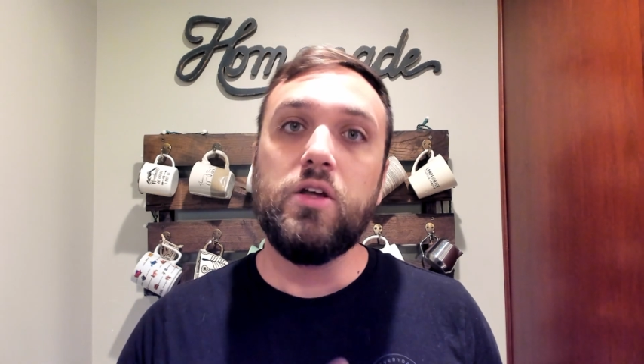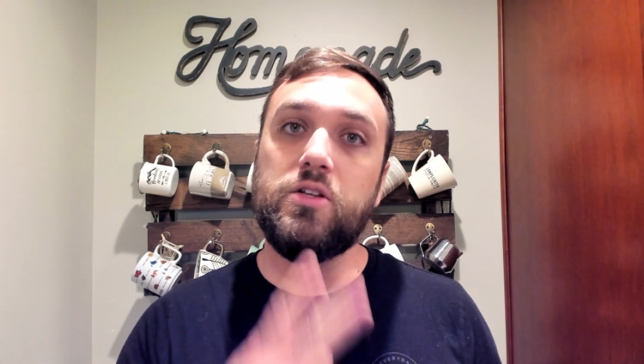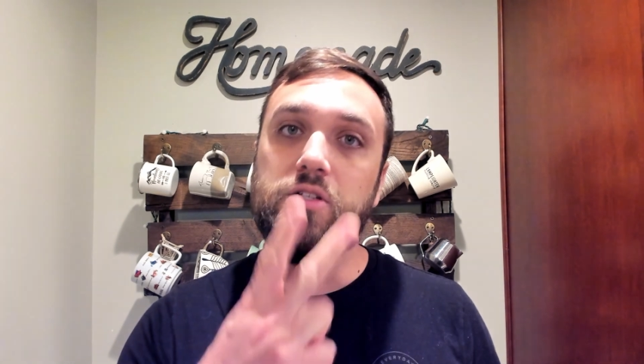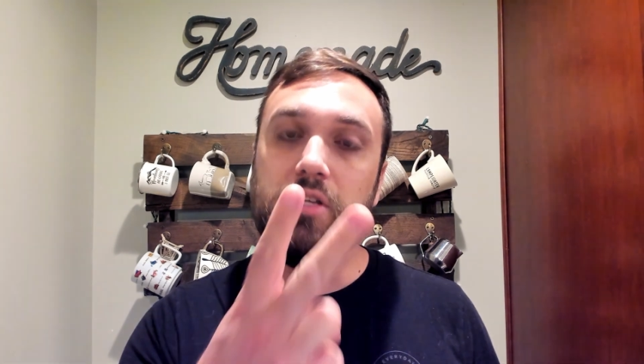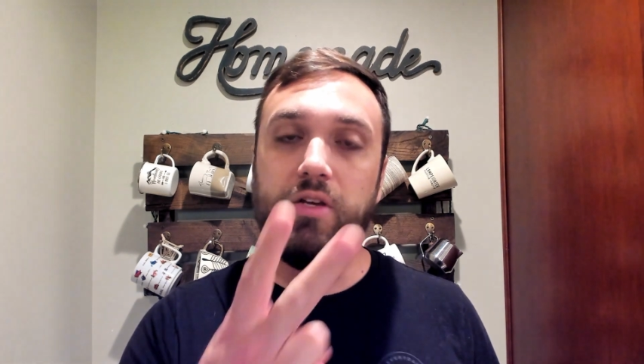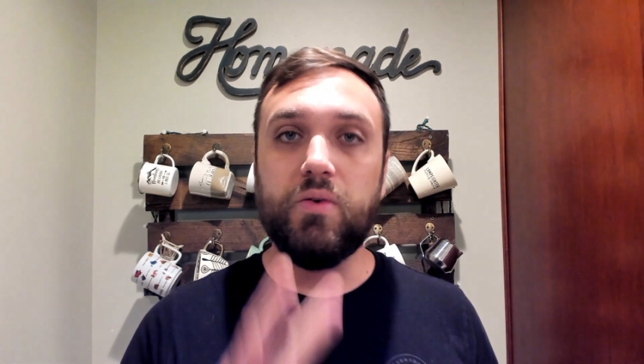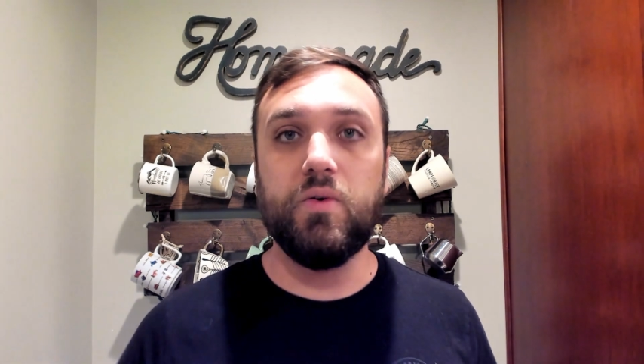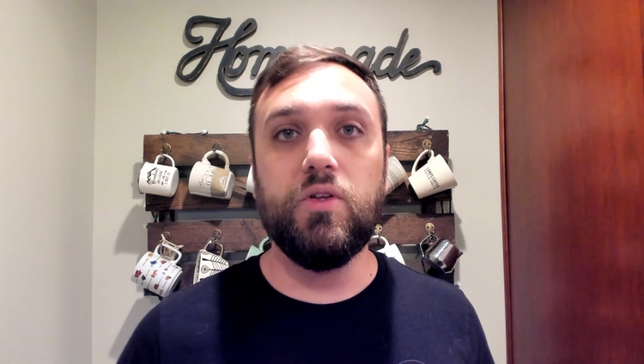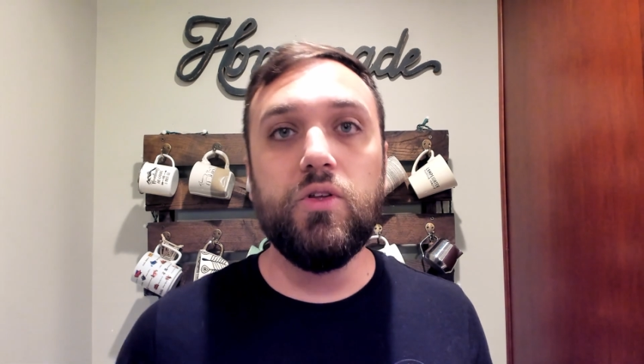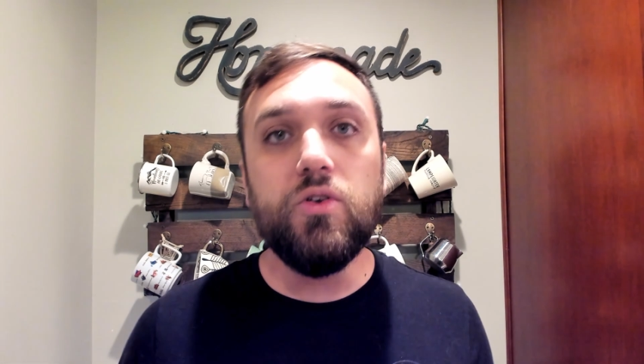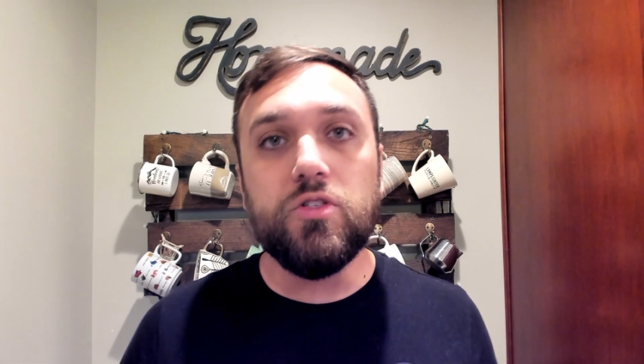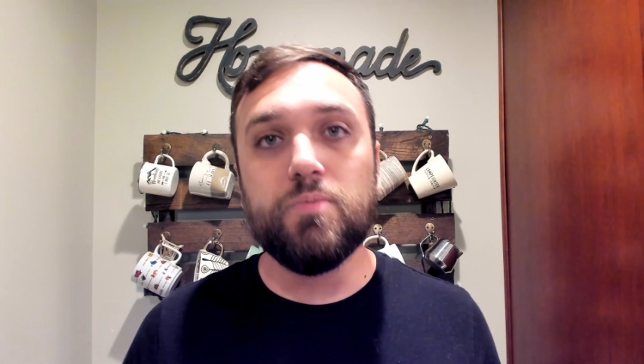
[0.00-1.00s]
2,
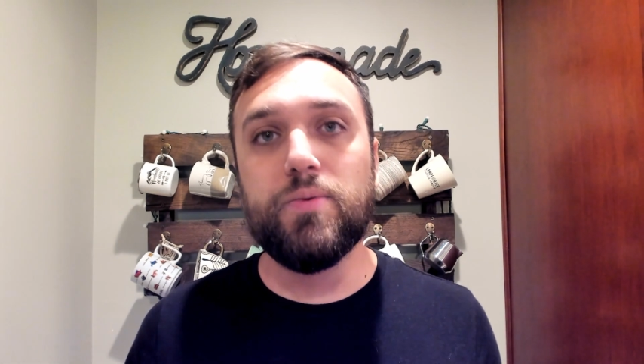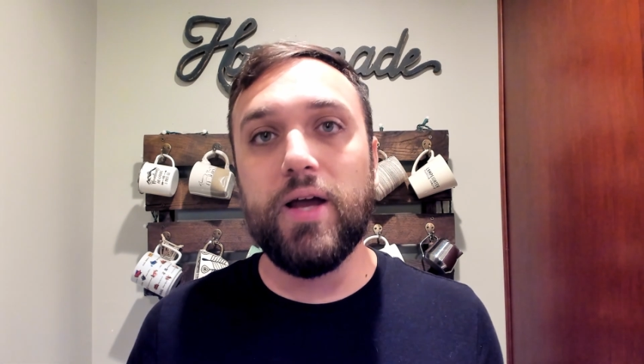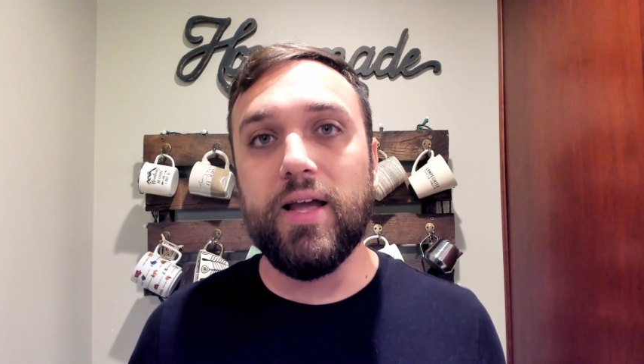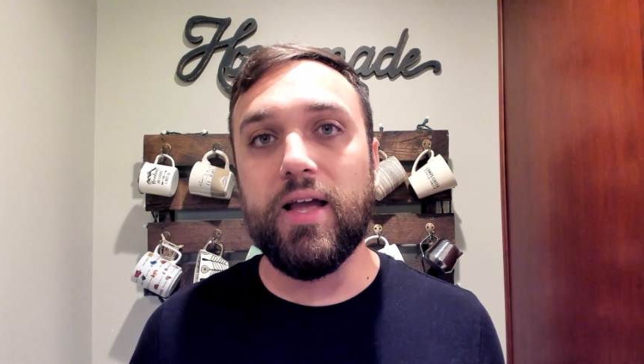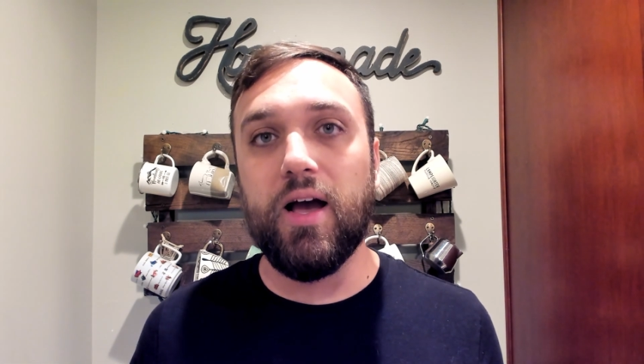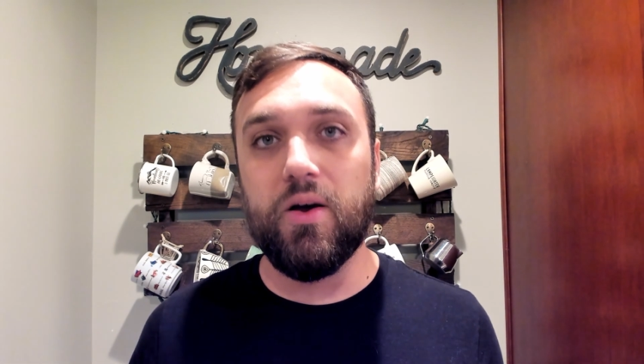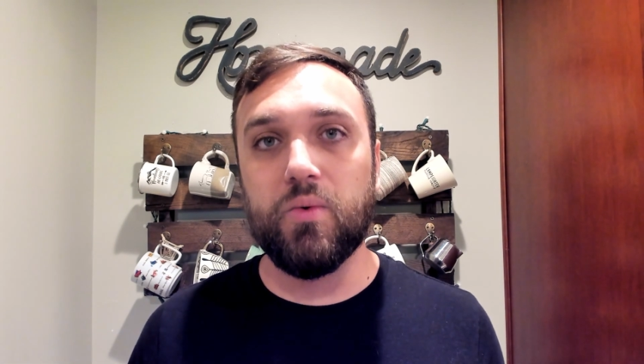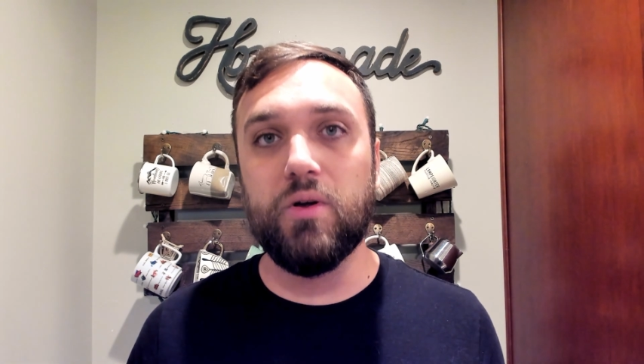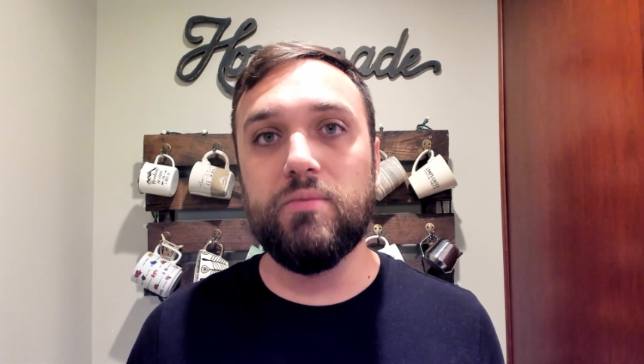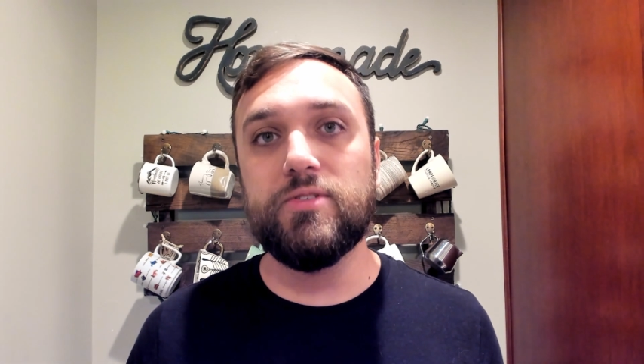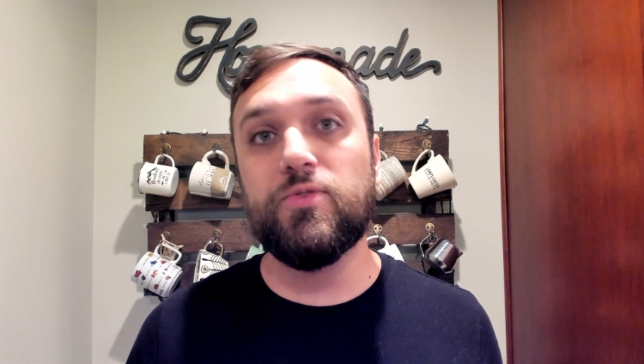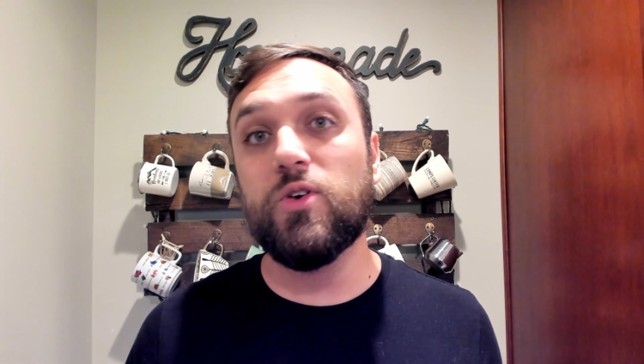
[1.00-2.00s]
use breakout
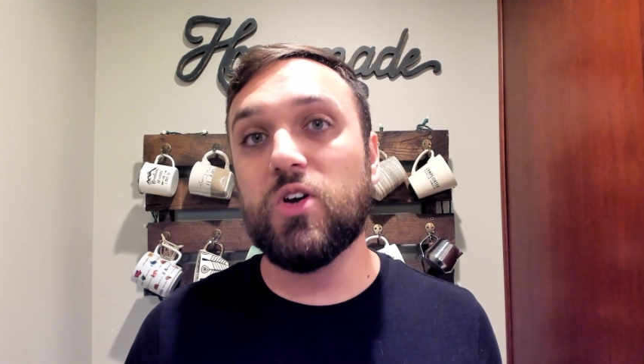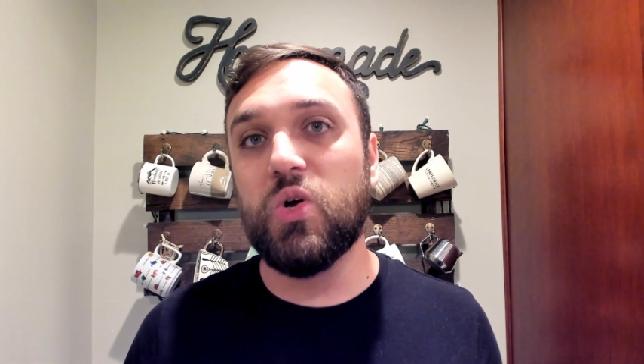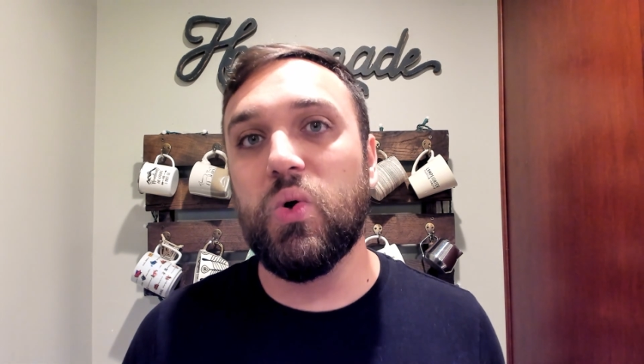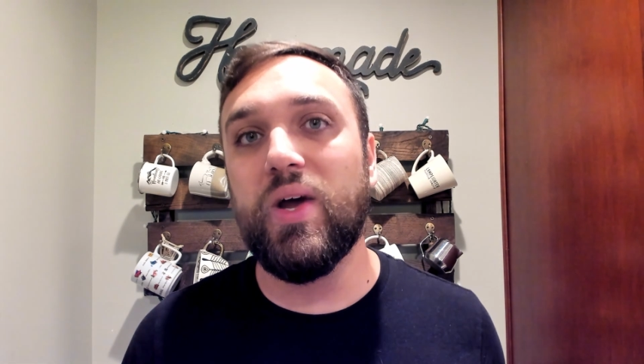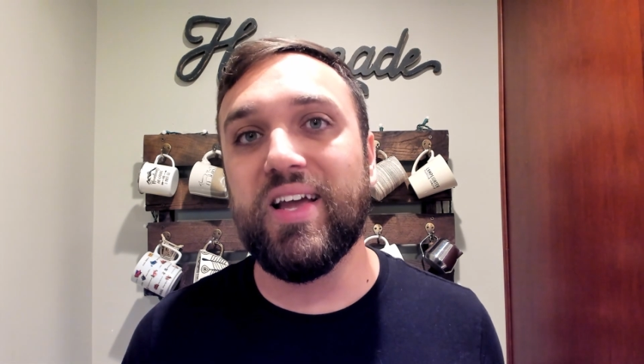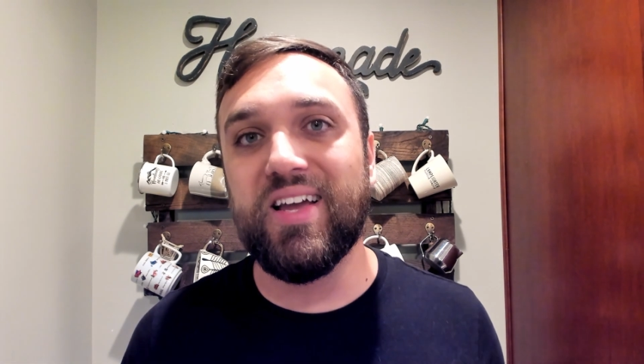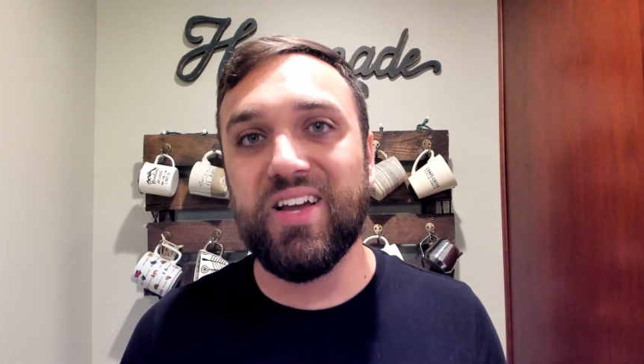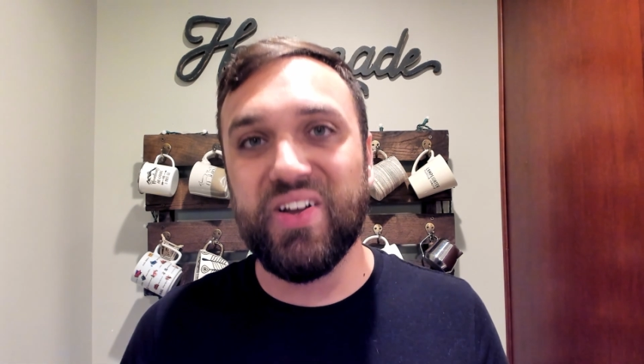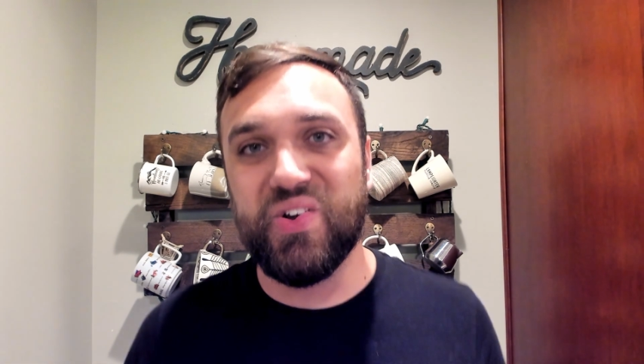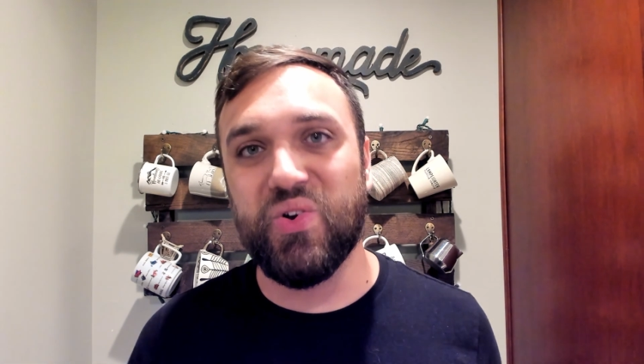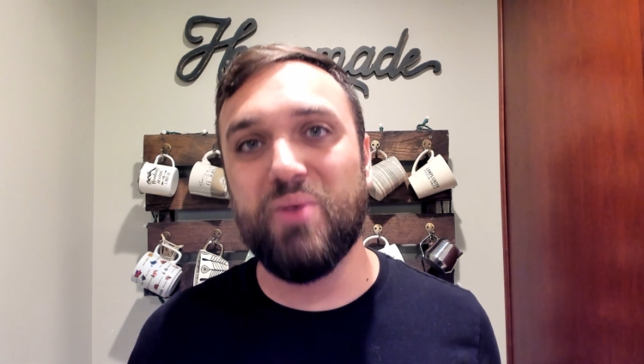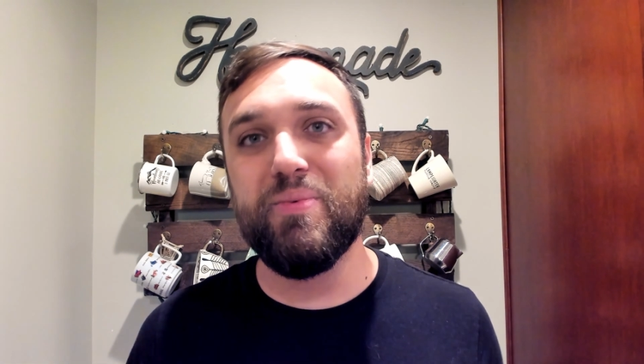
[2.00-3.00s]
rooms for quick
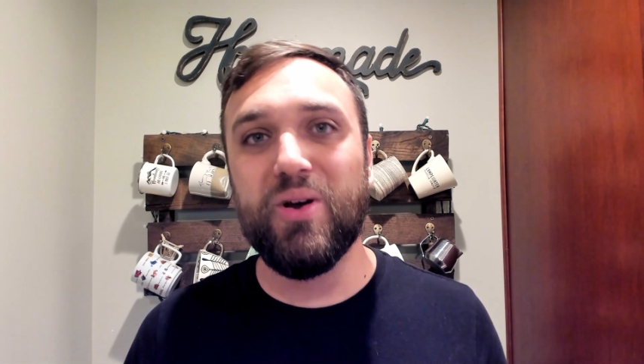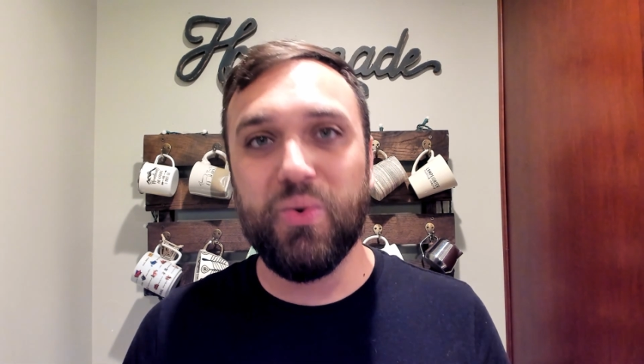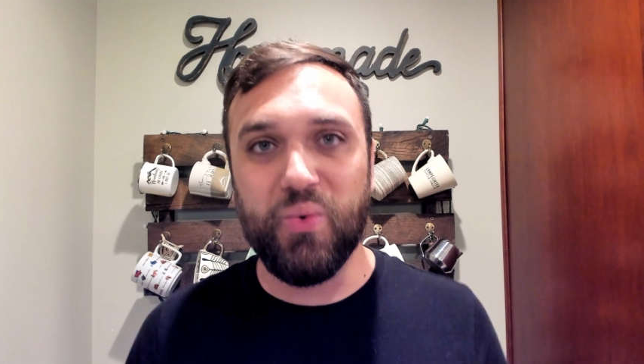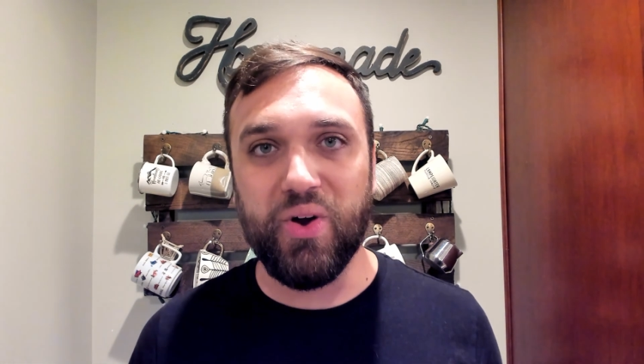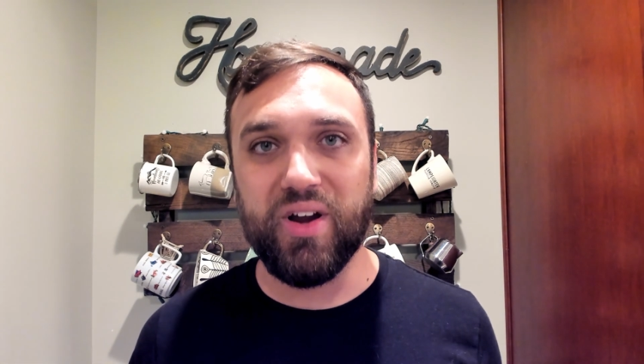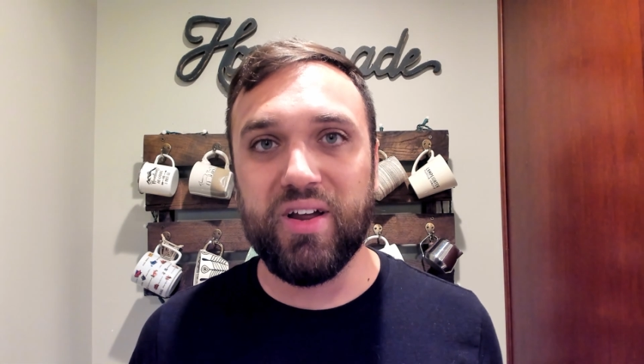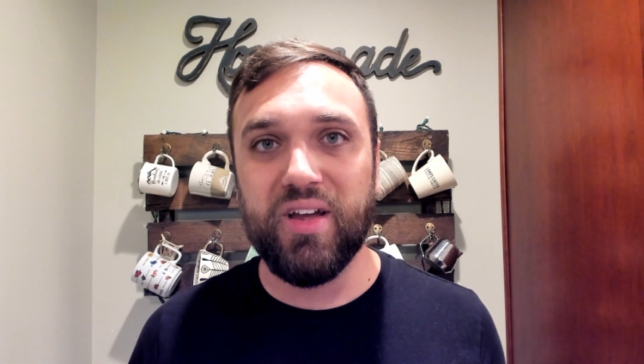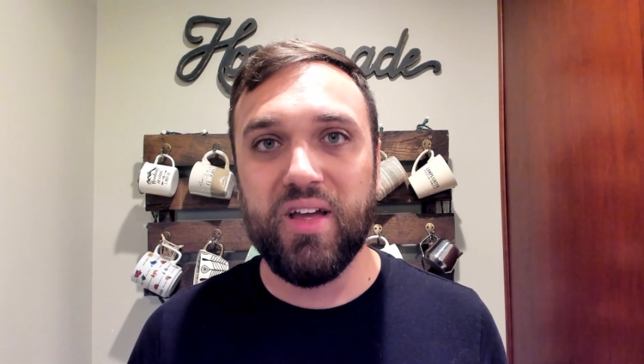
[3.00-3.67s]
group work.